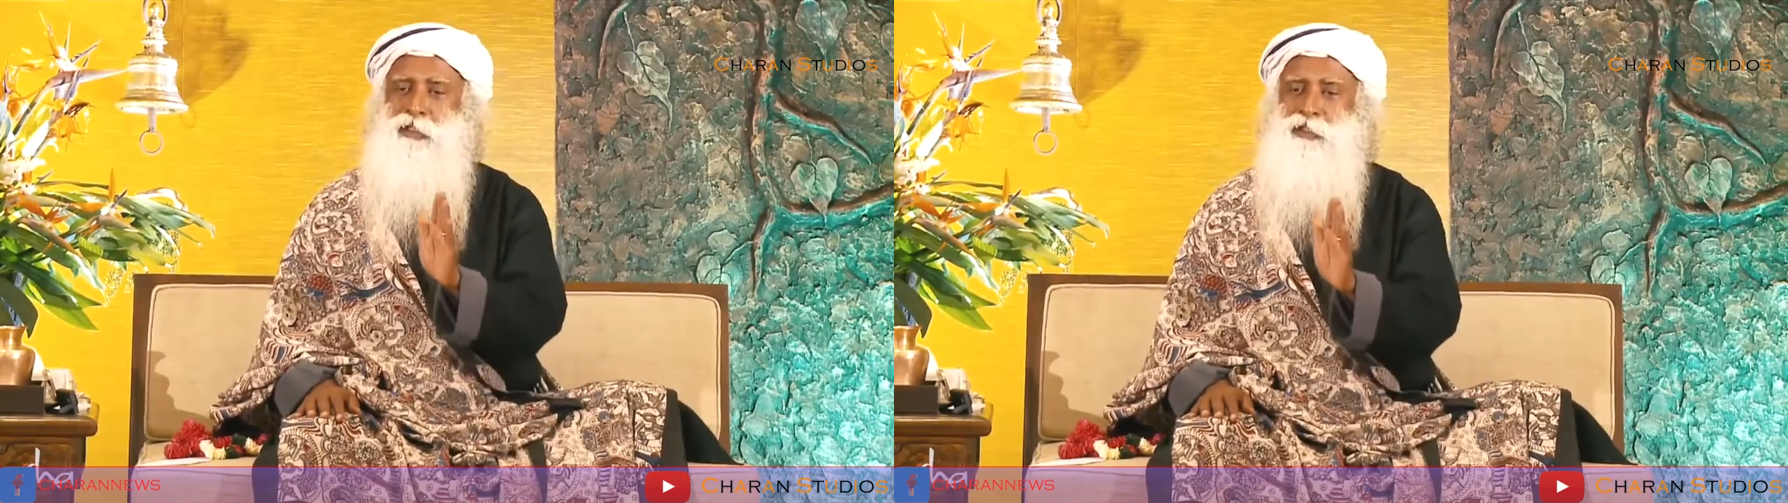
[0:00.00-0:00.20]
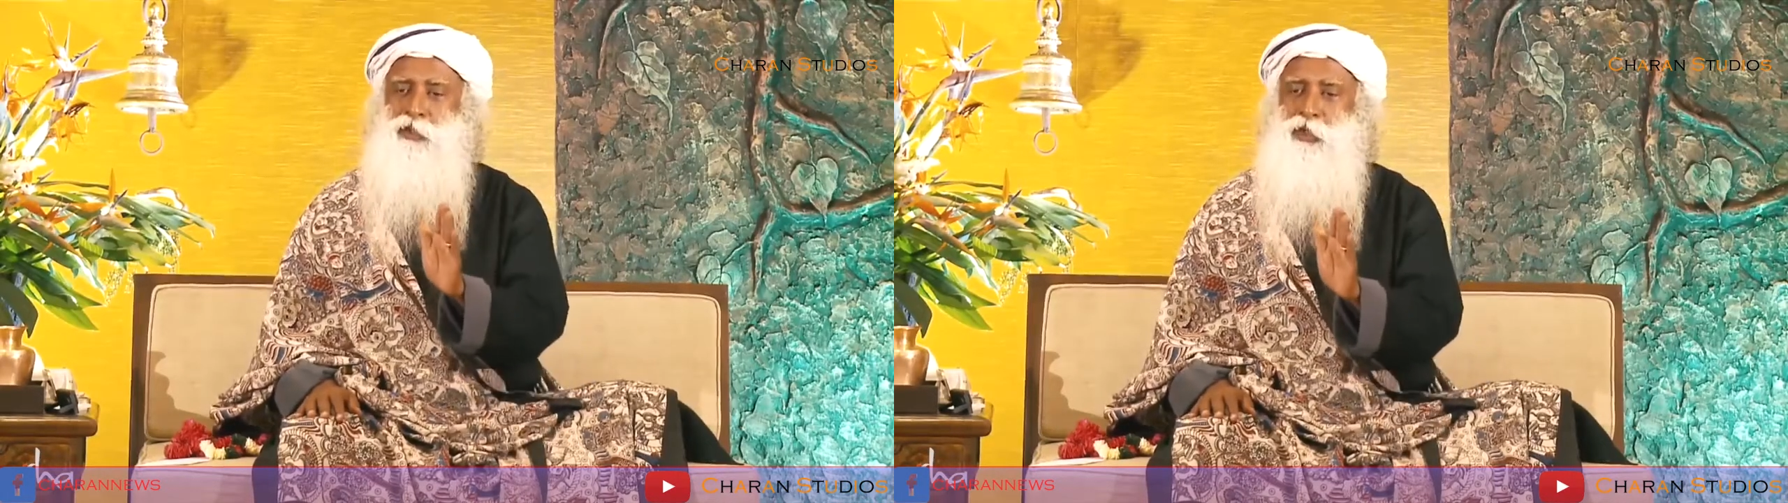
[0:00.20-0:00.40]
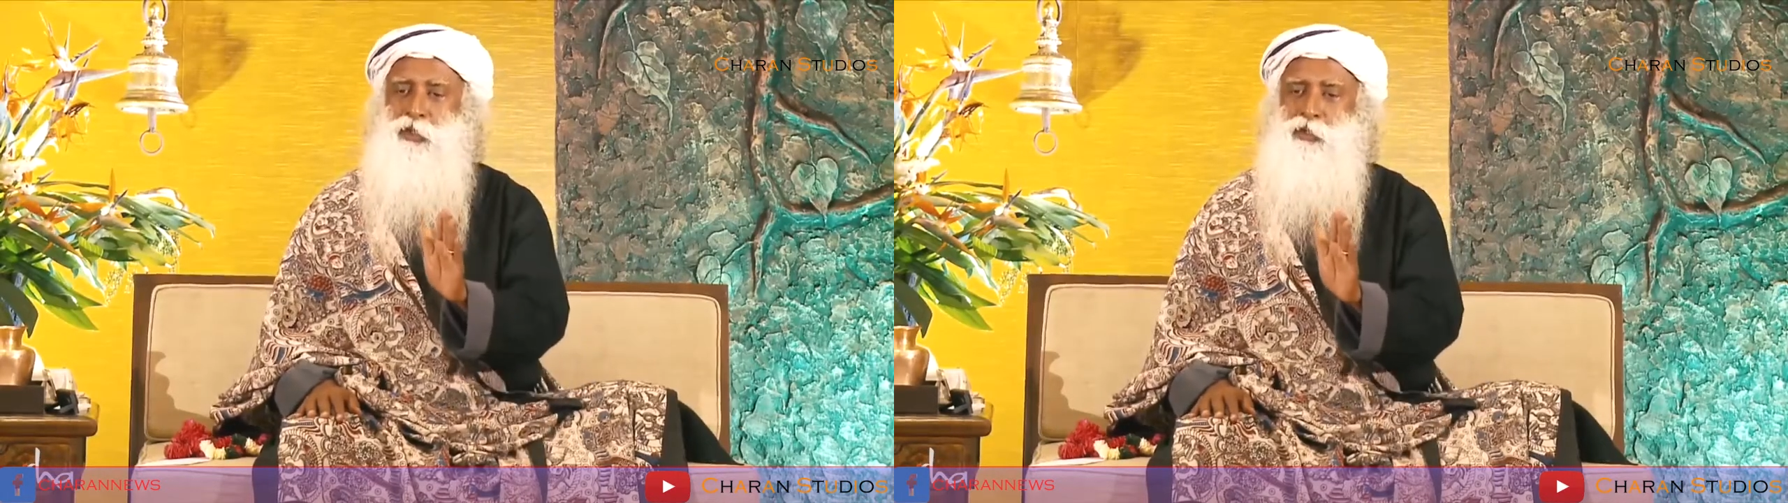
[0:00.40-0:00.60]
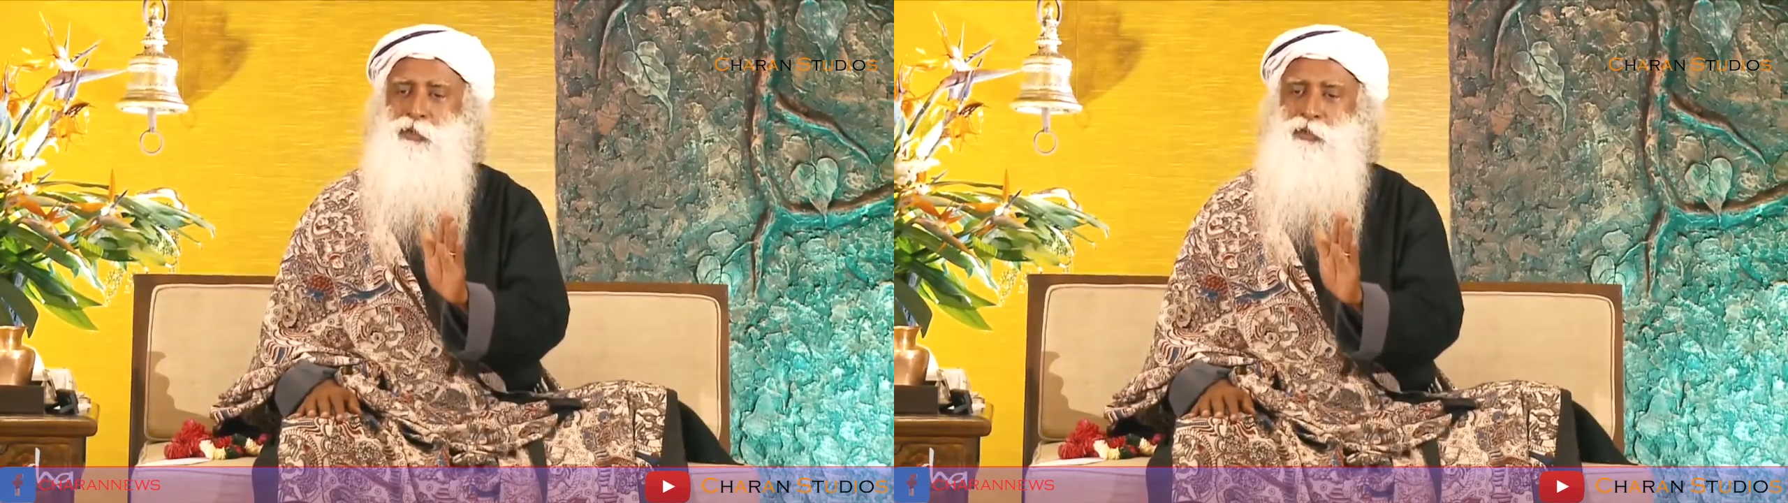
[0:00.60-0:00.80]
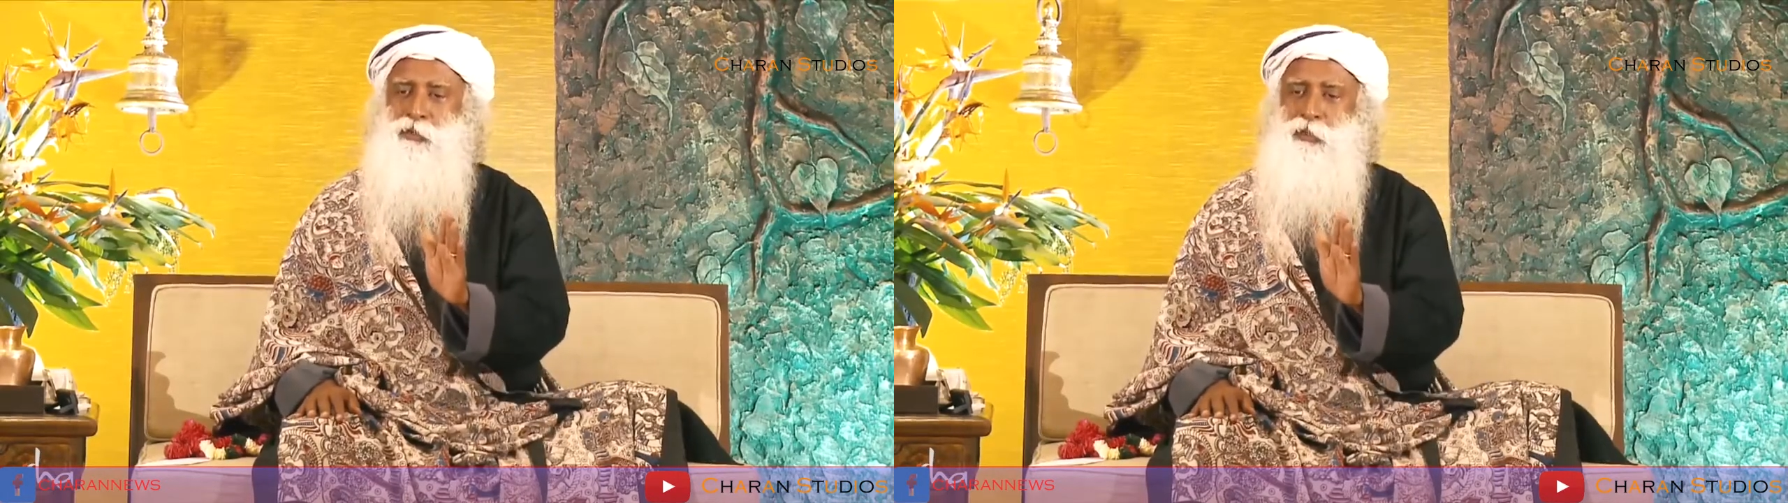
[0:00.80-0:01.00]
that's not
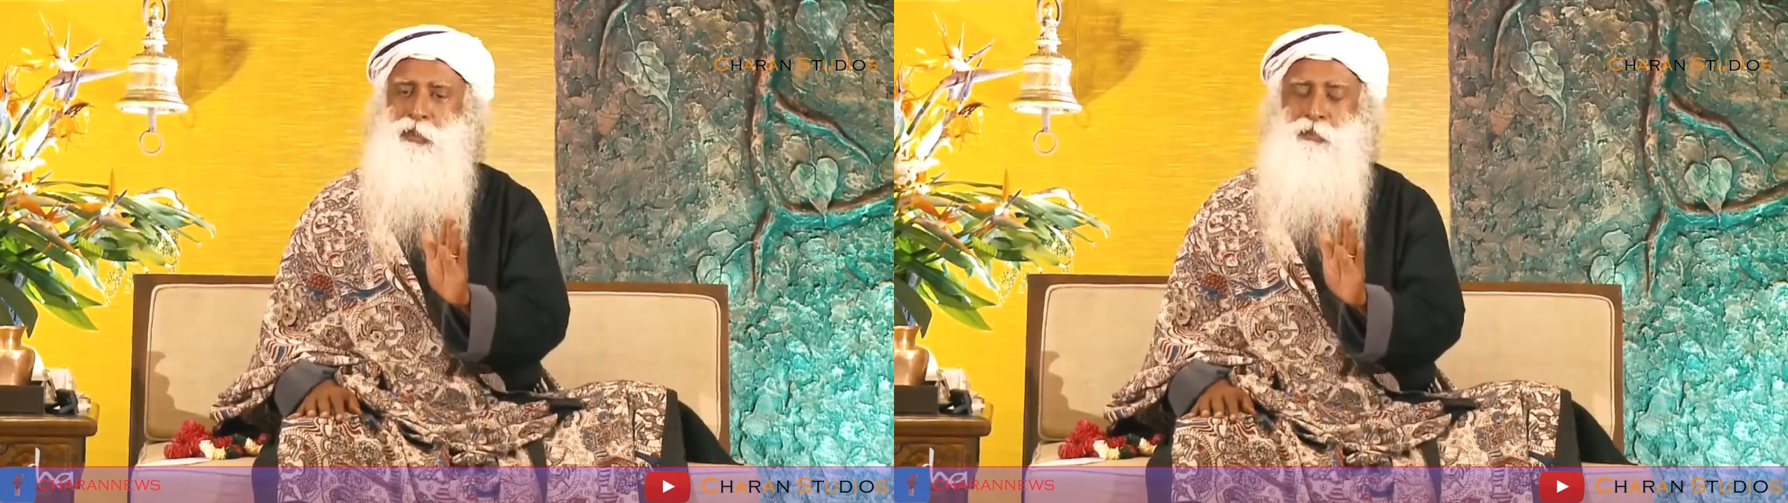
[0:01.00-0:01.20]
you,